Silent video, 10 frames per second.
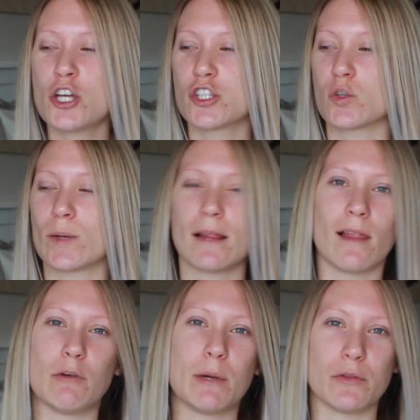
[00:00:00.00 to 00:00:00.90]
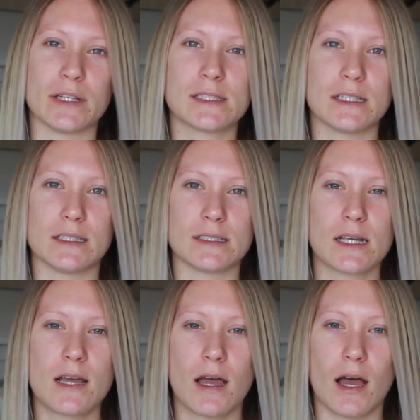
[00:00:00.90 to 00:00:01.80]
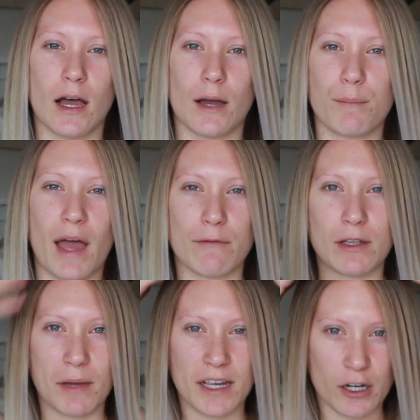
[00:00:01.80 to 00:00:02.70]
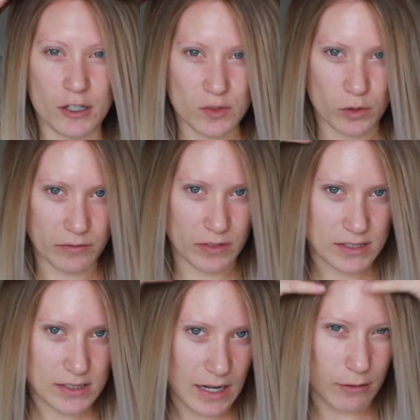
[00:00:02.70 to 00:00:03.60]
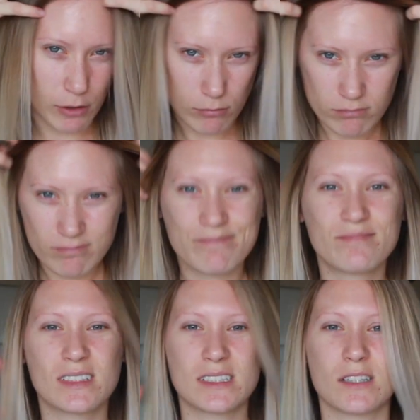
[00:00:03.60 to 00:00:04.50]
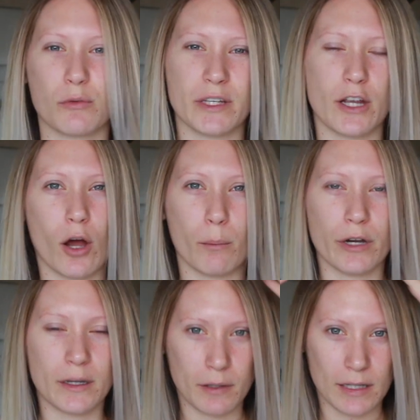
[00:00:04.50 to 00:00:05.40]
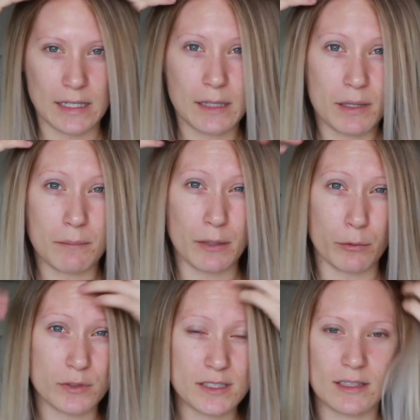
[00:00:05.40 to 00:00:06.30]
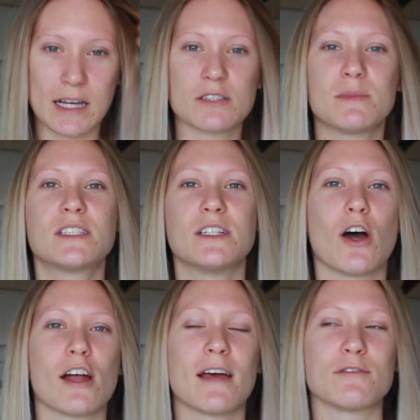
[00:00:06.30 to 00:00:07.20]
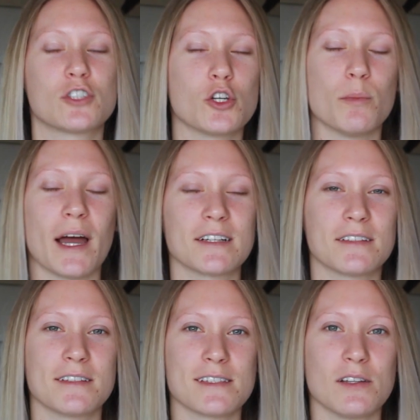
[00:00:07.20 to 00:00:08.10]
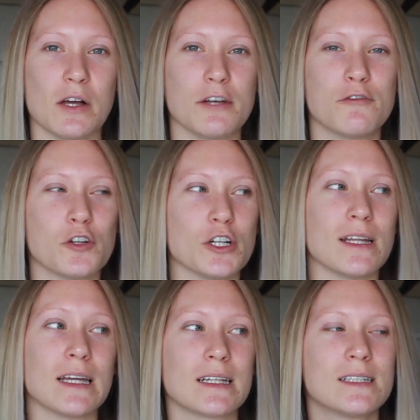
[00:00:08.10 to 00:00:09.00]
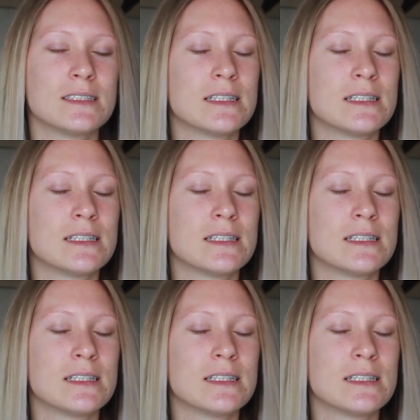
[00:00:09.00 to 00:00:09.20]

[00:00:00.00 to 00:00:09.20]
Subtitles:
So what I love about this is having my hair sort of this, I don't know, it's not really ombre, but like keeping my roots allows me to not have to go back to the salon for like